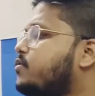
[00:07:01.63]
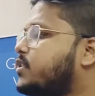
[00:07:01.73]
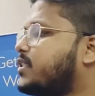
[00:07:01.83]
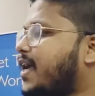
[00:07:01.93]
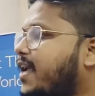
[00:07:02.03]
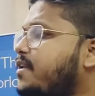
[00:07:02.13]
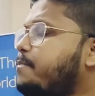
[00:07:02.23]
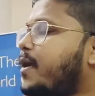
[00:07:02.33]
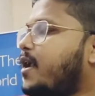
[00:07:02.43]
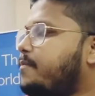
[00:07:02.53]
second
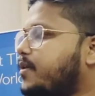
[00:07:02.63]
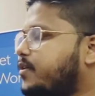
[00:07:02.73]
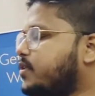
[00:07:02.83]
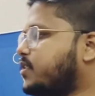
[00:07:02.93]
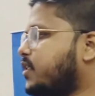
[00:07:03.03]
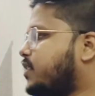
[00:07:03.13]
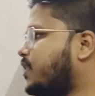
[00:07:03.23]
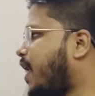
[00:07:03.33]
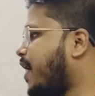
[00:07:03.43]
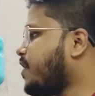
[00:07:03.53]
parameters is
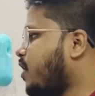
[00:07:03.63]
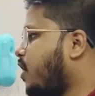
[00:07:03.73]
like